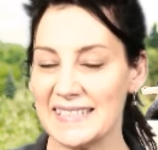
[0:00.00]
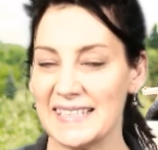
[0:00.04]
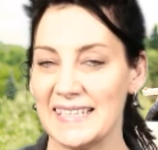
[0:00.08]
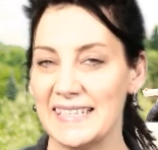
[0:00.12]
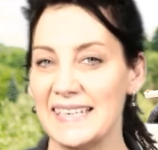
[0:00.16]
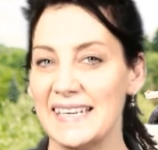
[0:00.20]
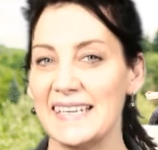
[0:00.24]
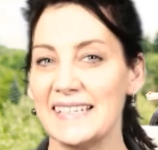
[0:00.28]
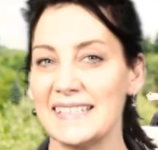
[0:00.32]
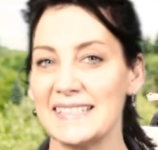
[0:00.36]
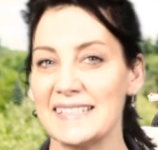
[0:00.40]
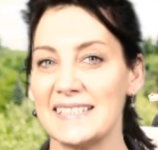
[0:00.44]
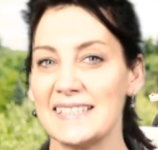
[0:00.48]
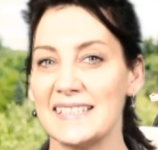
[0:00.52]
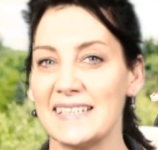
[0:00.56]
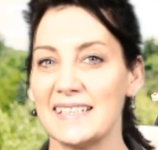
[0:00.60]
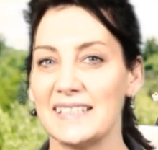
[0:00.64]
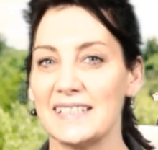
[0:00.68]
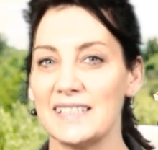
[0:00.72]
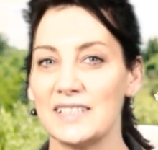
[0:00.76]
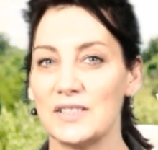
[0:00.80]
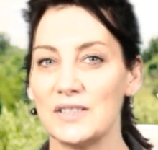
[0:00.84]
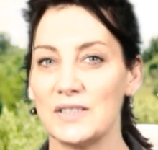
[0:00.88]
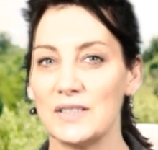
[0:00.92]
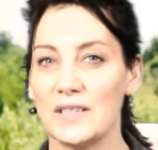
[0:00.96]
The next
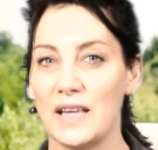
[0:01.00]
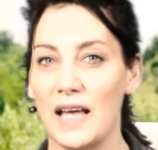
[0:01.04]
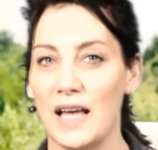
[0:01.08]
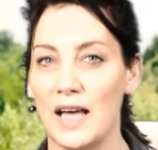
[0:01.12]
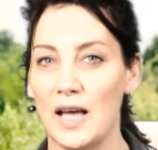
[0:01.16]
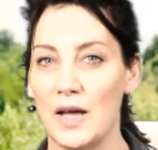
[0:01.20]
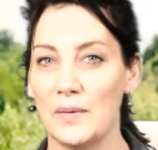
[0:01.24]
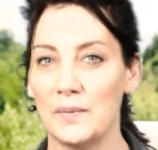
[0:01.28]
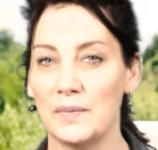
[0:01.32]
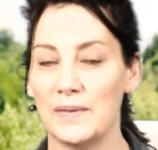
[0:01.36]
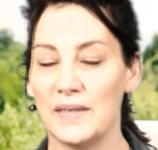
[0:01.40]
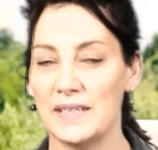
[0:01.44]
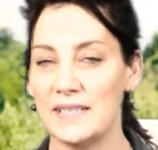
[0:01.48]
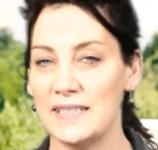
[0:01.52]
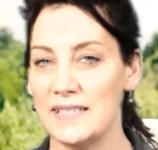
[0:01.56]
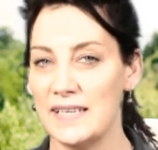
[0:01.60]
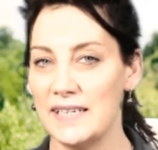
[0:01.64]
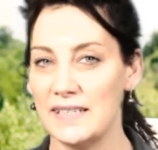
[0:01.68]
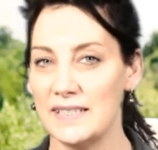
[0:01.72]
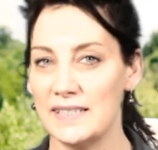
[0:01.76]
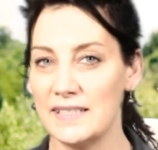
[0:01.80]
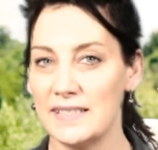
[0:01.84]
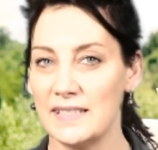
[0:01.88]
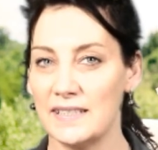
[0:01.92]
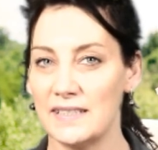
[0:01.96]
is the
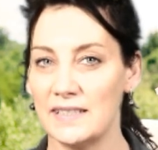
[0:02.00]
test